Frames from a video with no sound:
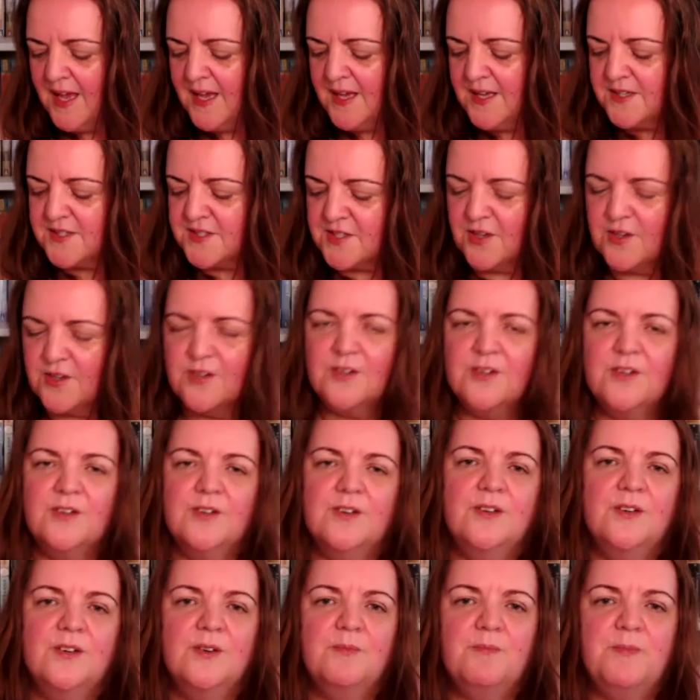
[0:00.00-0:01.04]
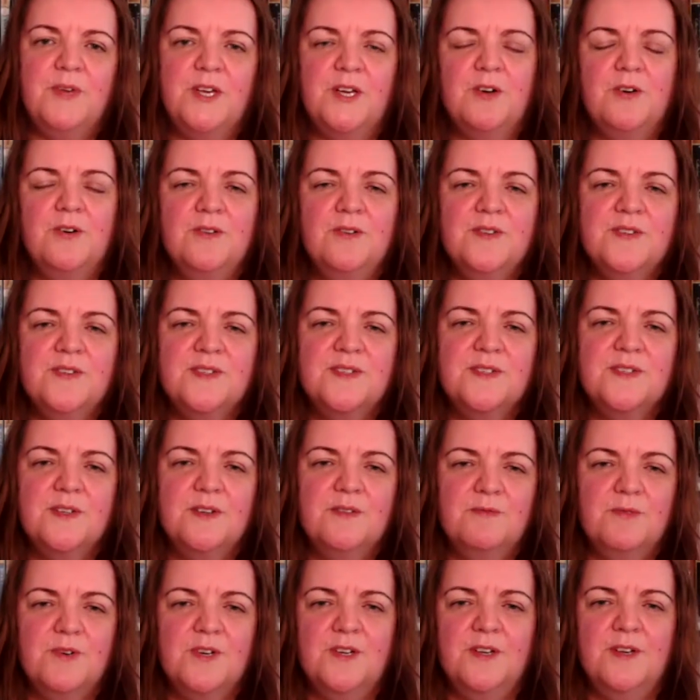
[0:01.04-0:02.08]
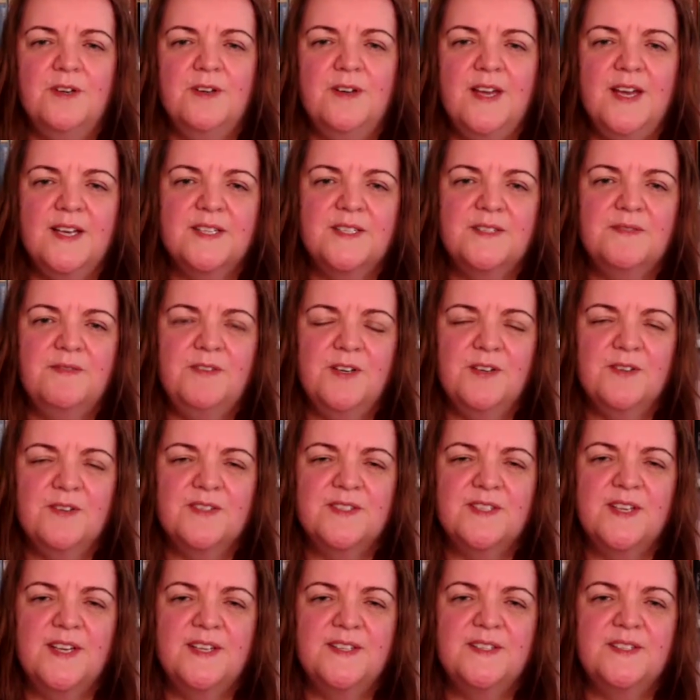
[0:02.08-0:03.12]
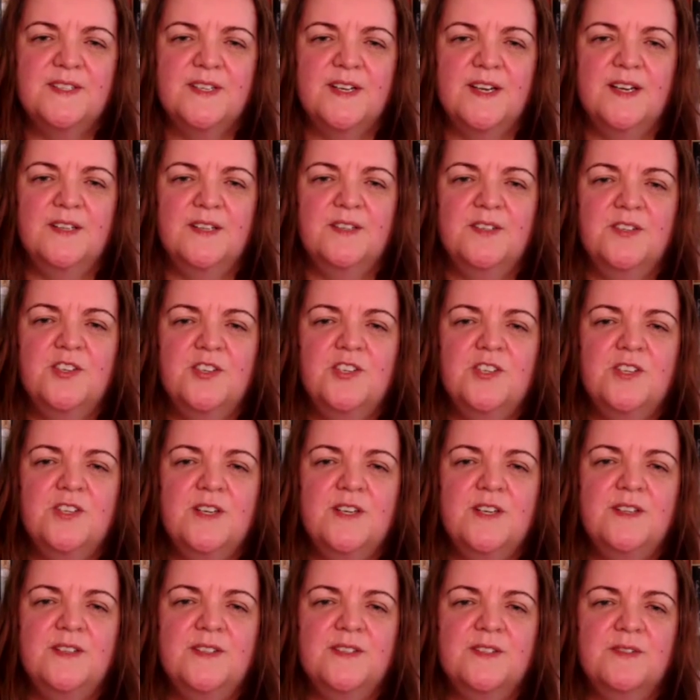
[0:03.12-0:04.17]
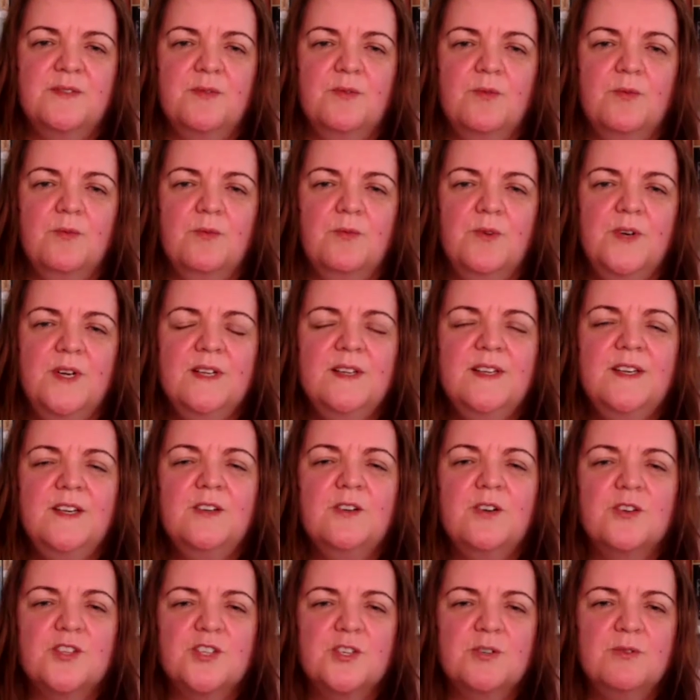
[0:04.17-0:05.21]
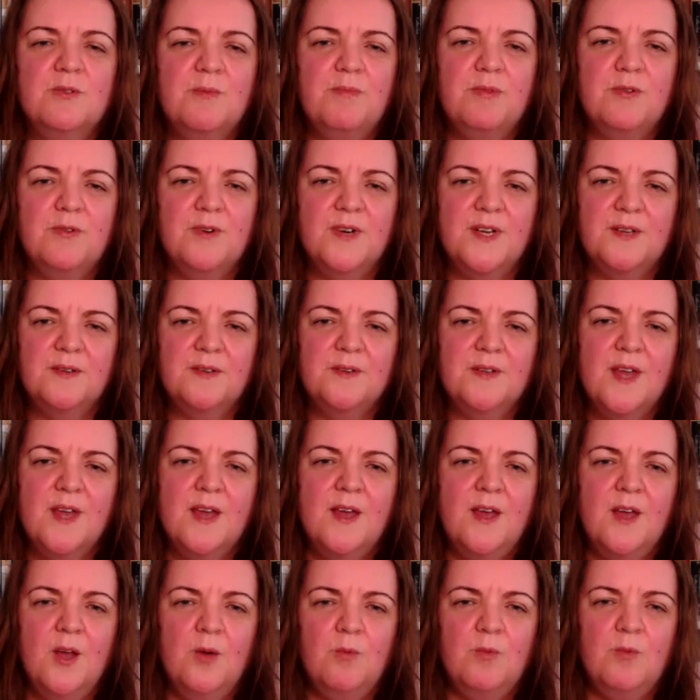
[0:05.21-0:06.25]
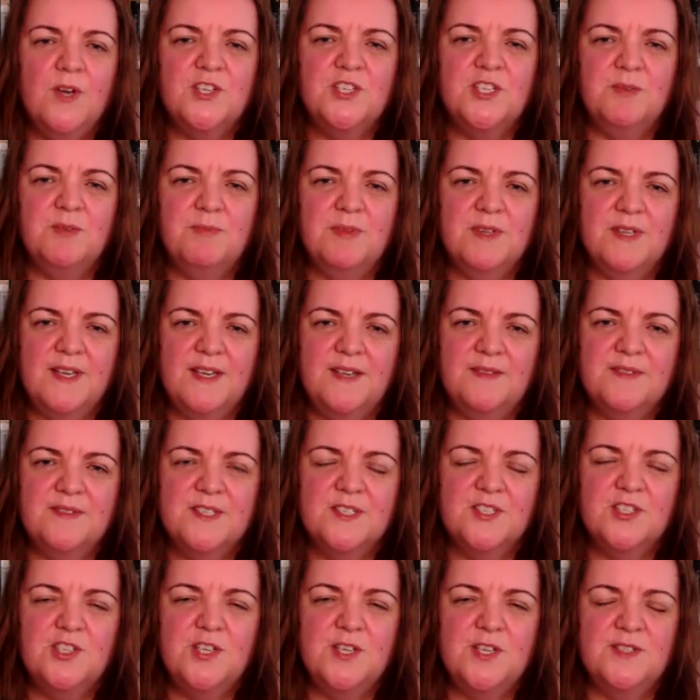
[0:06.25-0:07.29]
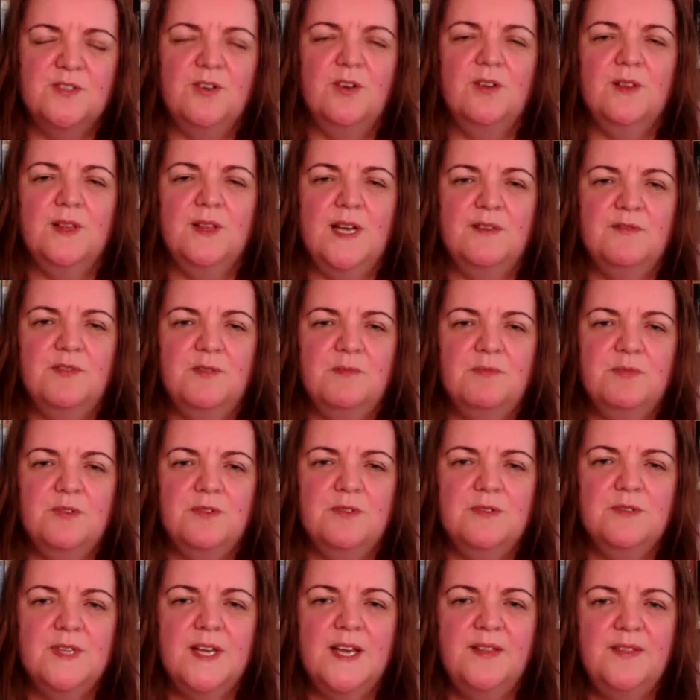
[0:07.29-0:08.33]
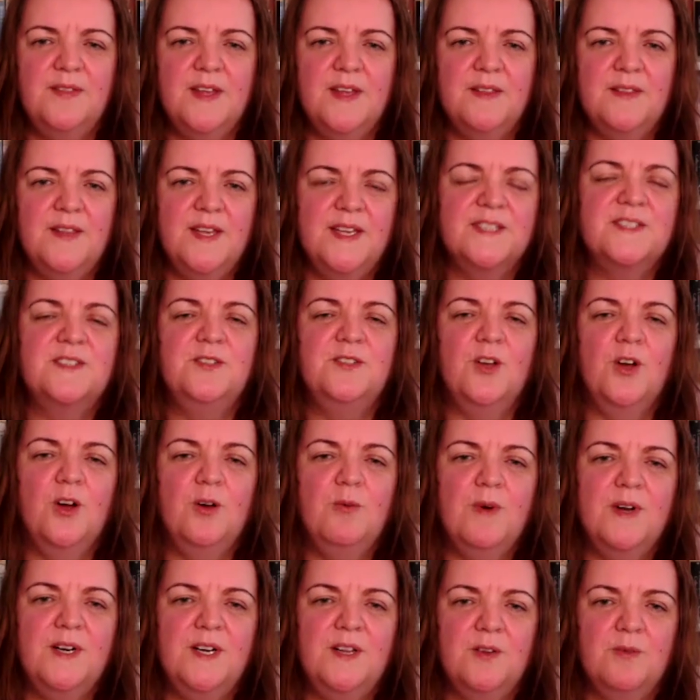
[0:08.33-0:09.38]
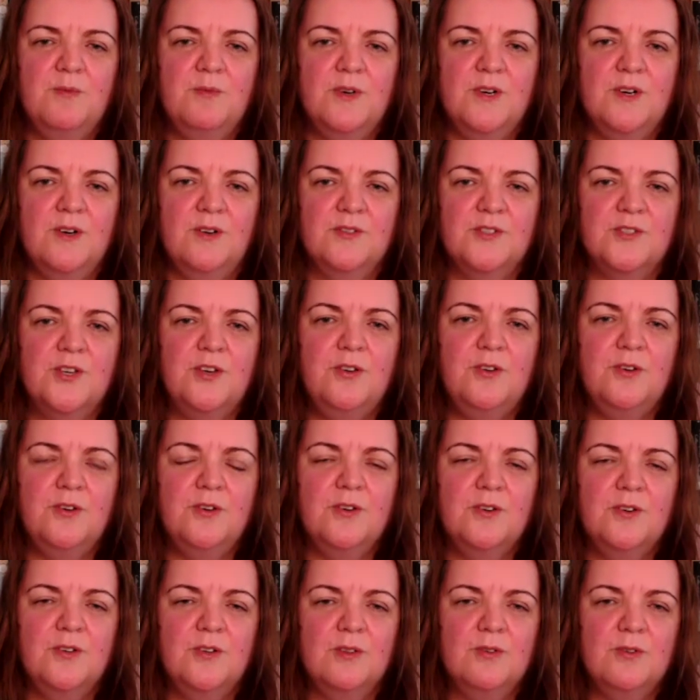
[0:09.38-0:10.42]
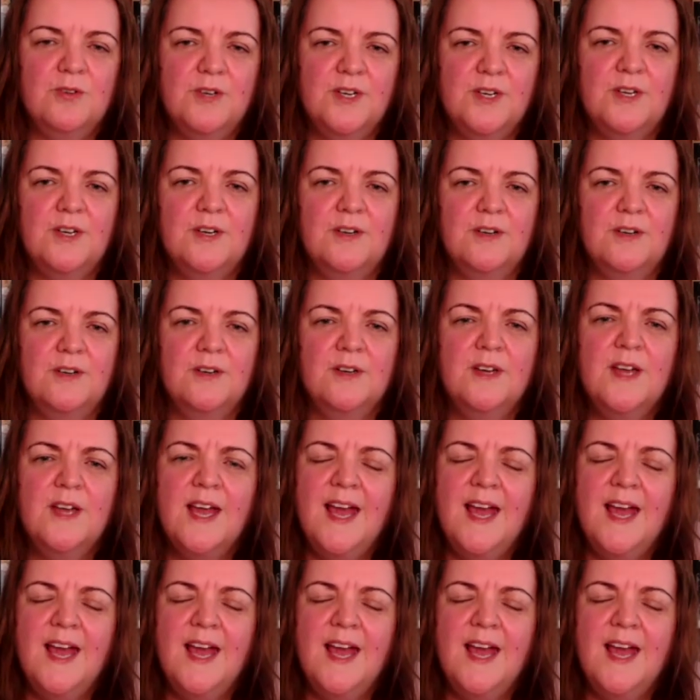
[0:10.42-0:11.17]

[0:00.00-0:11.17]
So, because of what her ex-fiance's done, she's really got to a point where she believes that she's not lovable and that there's no one in the world who could look at her